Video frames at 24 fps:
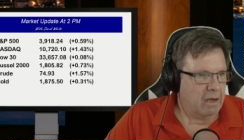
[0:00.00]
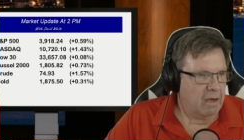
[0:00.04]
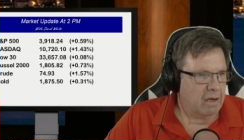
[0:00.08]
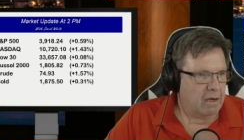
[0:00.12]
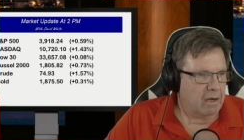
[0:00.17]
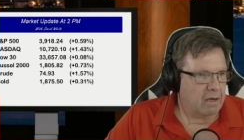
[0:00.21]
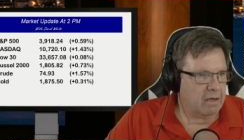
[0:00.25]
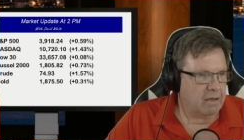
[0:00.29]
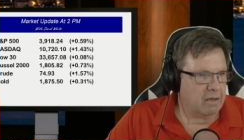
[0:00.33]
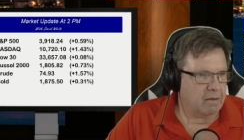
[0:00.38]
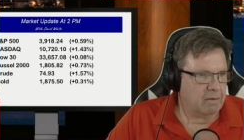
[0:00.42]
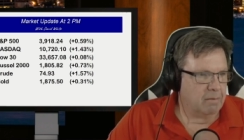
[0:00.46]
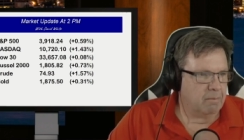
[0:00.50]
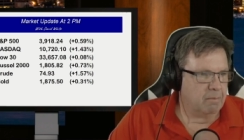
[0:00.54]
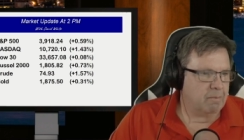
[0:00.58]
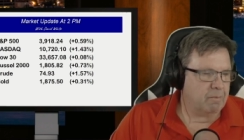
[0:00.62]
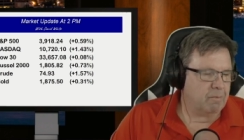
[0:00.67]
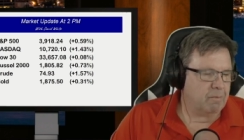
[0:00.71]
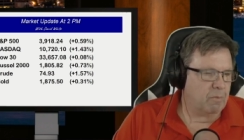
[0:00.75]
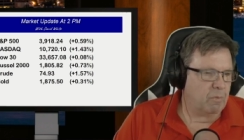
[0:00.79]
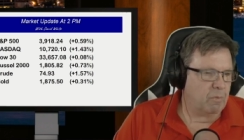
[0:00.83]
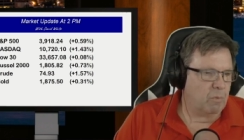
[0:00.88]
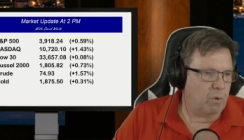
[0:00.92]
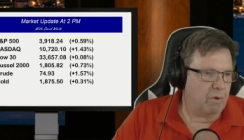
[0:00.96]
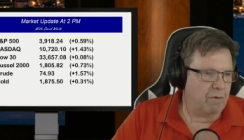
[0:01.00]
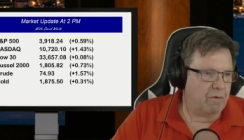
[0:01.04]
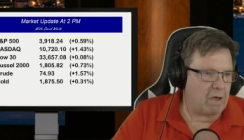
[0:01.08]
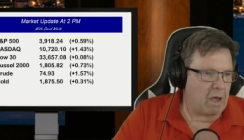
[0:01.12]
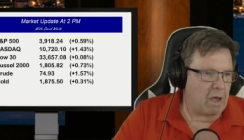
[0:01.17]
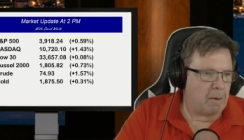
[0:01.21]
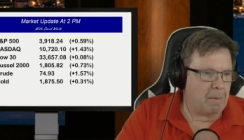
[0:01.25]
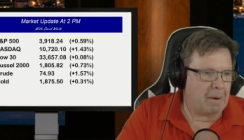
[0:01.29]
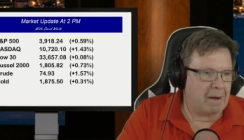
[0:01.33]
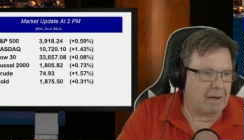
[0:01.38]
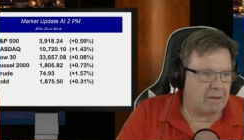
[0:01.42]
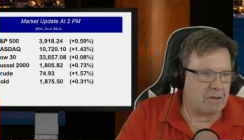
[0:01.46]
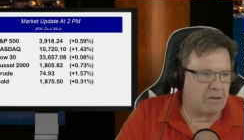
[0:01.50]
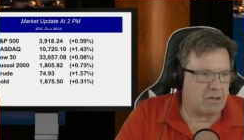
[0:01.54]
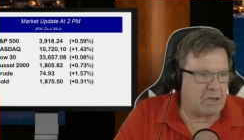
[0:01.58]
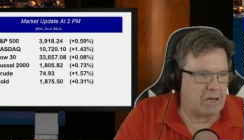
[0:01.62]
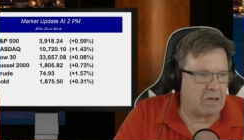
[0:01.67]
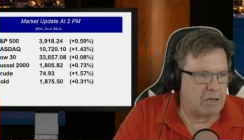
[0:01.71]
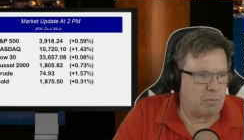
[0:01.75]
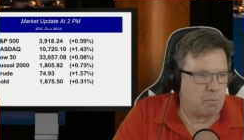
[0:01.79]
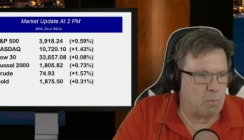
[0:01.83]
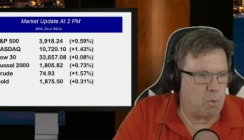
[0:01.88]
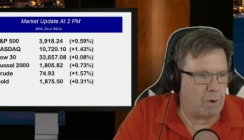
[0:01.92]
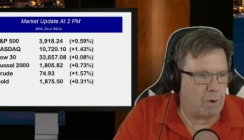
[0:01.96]
Um, we've got about
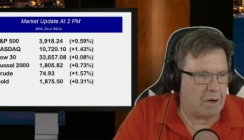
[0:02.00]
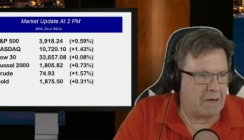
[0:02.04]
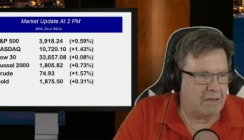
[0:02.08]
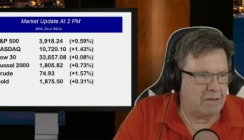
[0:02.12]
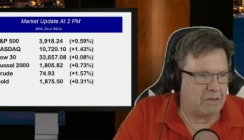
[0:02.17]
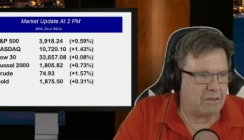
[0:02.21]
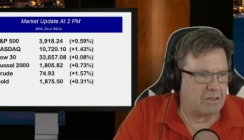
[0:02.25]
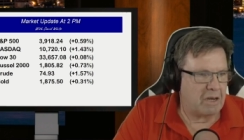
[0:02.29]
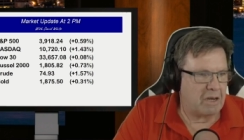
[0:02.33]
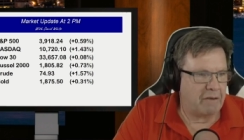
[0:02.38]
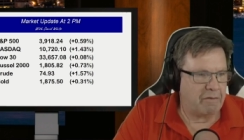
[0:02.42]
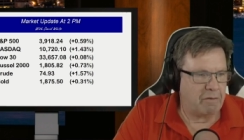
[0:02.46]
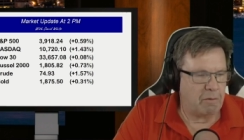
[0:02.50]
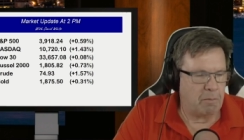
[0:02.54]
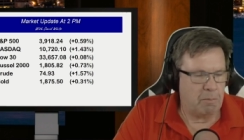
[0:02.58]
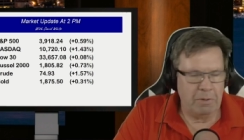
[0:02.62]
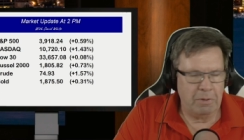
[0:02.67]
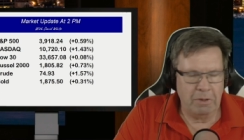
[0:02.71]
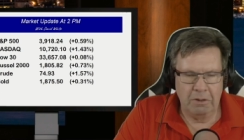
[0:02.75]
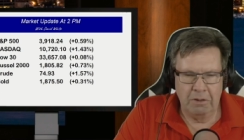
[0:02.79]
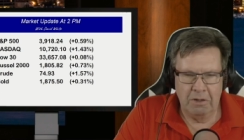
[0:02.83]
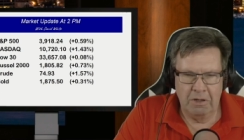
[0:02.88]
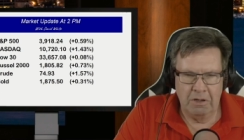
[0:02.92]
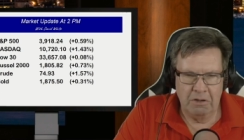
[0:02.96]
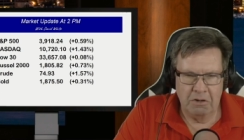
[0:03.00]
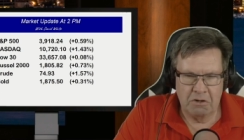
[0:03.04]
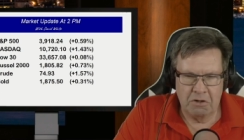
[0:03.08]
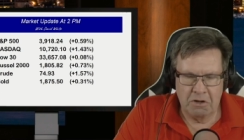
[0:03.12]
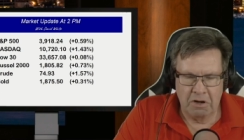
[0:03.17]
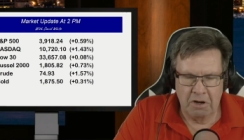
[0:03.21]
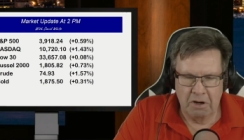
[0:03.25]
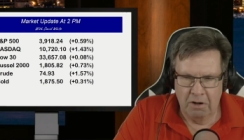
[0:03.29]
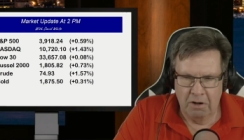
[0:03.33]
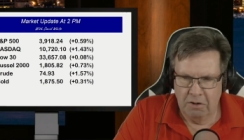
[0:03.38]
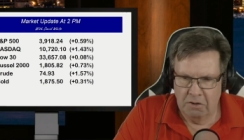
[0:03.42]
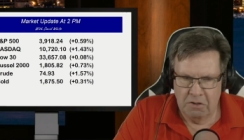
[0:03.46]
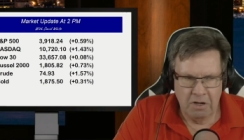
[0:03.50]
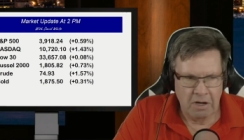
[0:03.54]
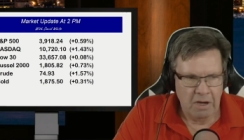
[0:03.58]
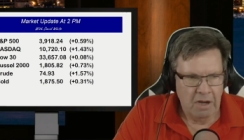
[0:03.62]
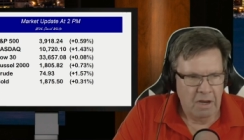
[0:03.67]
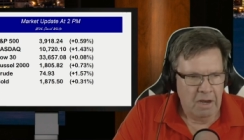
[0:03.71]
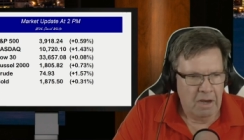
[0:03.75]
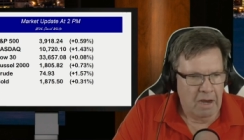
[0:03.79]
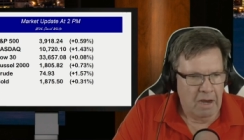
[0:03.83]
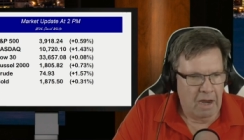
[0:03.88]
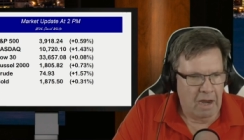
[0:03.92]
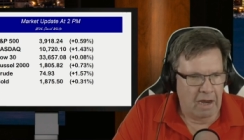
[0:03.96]
6.7 billion shares
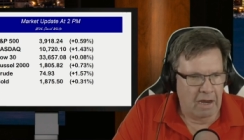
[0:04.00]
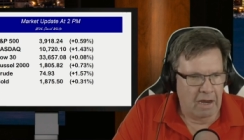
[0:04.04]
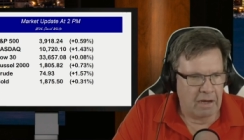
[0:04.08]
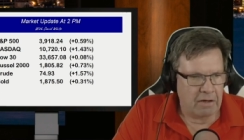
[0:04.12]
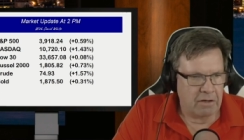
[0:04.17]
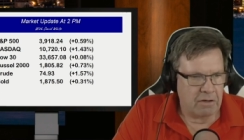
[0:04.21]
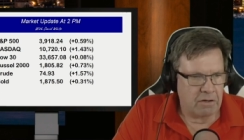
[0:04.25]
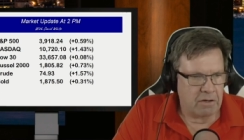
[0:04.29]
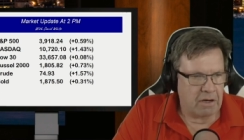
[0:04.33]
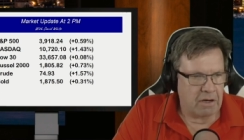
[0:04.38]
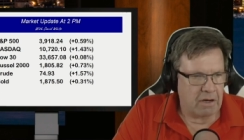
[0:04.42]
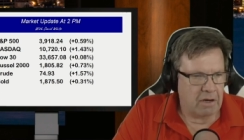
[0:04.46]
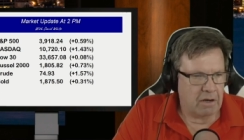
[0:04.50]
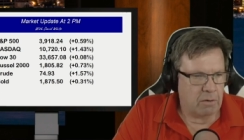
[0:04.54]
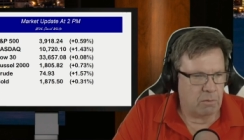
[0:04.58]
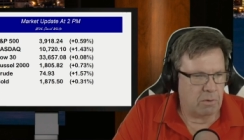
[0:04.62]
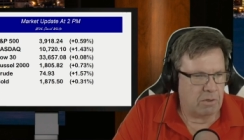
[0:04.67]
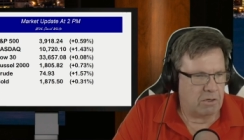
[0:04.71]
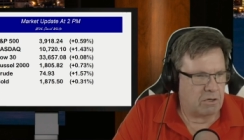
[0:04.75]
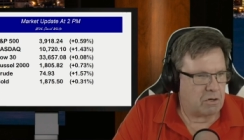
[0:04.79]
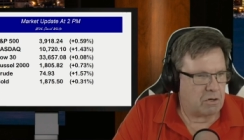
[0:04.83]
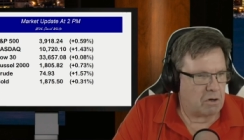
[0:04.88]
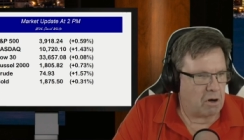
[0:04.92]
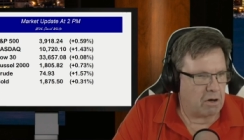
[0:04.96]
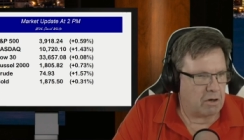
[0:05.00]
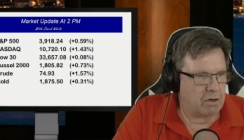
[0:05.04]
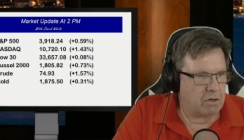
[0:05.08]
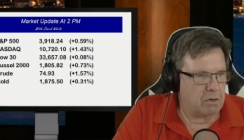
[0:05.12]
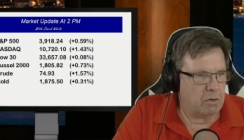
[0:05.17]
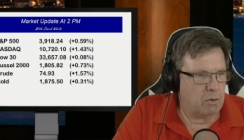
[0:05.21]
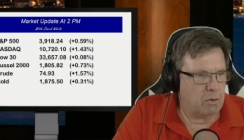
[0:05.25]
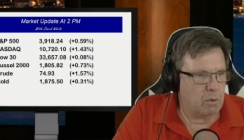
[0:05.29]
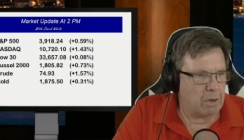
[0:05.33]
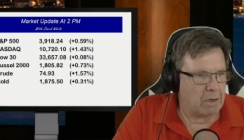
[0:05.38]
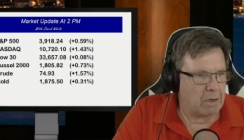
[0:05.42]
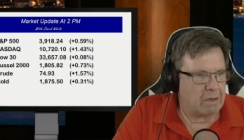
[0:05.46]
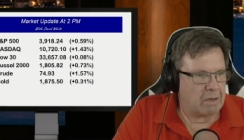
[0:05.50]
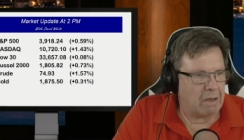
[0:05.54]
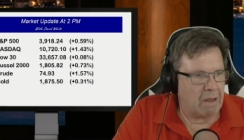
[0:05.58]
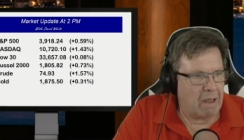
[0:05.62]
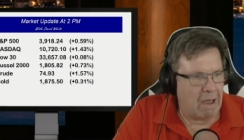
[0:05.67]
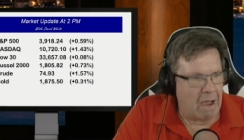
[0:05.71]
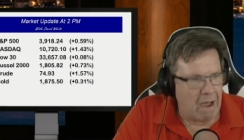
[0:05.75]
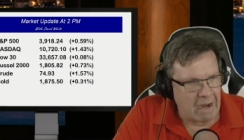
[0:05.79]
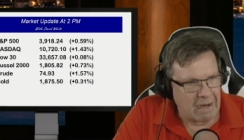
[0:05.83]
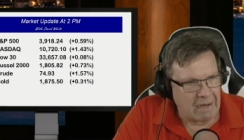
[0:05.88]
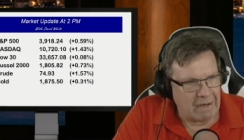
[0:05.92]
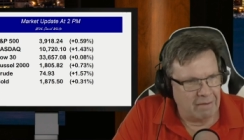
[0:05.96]
as we start two
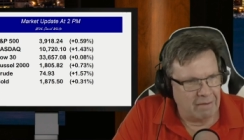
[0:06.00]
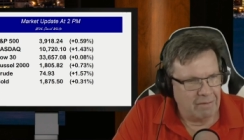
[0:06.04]
o'clock.